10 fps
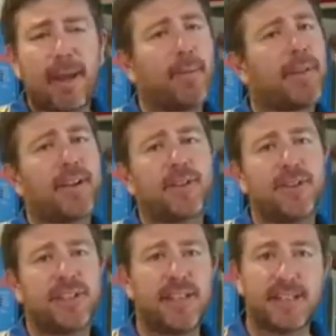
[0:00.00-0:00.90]
you're playing with
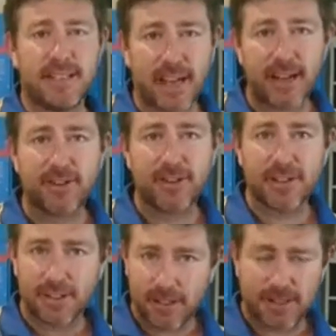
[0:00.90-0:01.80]
electricity, it's
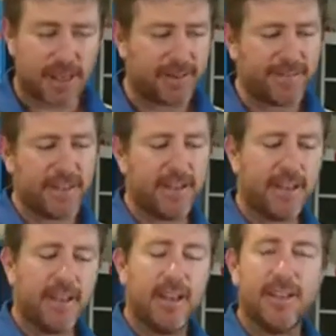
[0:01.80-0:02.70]
dangerous. Safety.
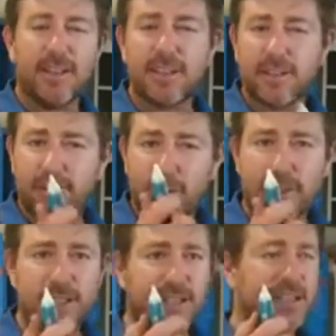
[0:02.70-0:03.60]
This is a
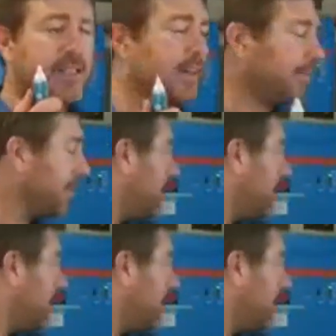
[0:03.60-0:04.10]
voltage sensor.